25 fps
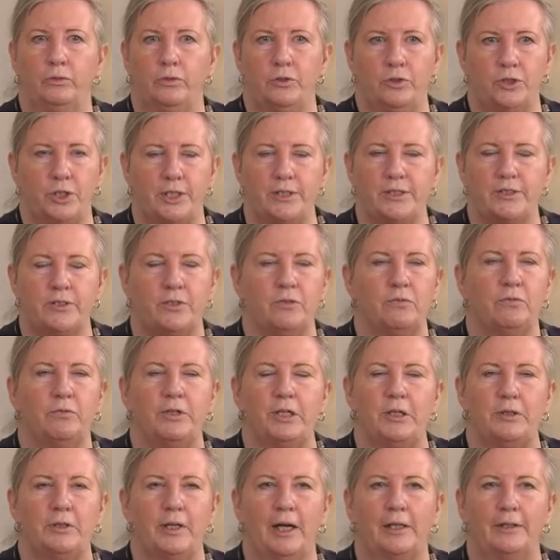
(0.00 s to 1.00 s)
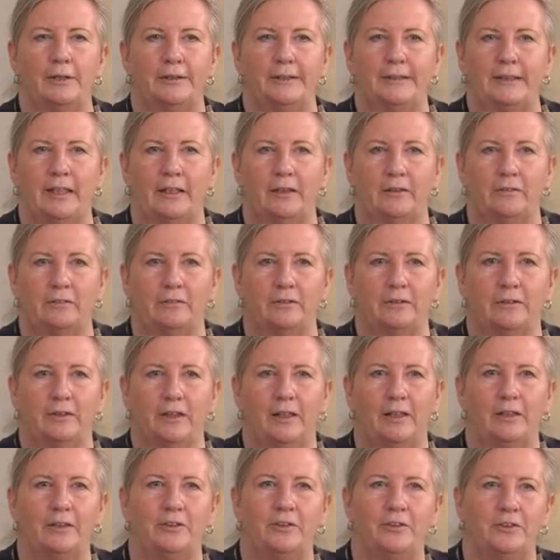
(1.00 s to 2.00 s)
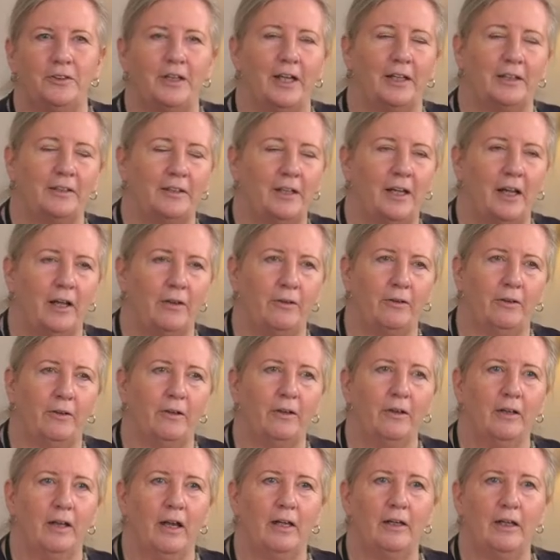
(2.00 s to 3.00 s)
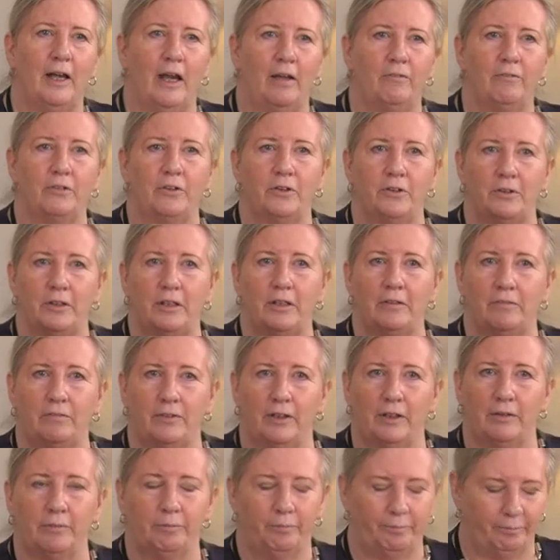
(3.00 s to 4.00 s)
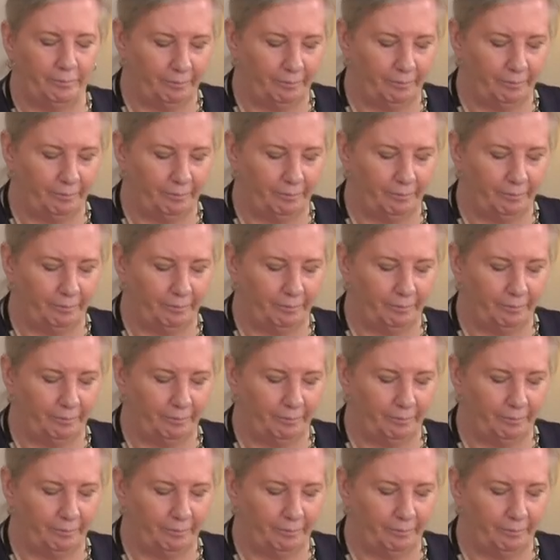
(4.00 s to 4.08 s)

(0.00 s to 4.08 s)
just to reunite ourselves and to get together and have a good evening.